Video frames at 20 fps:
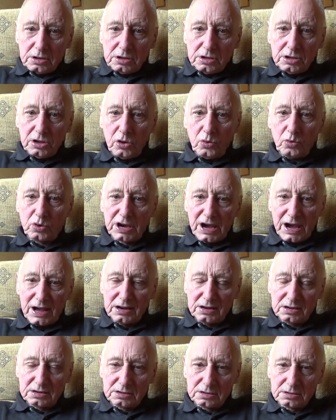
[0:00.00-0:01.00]
you
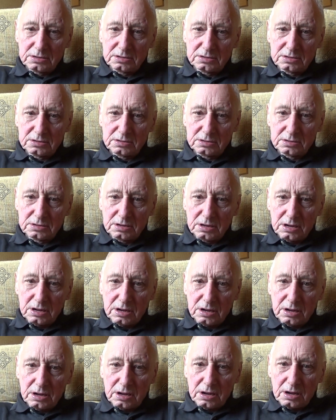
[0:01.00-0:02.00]
can
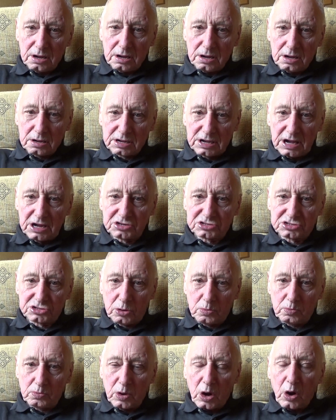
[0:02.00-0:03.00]
get
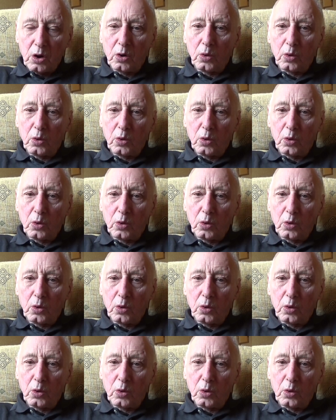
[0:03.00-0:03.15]
some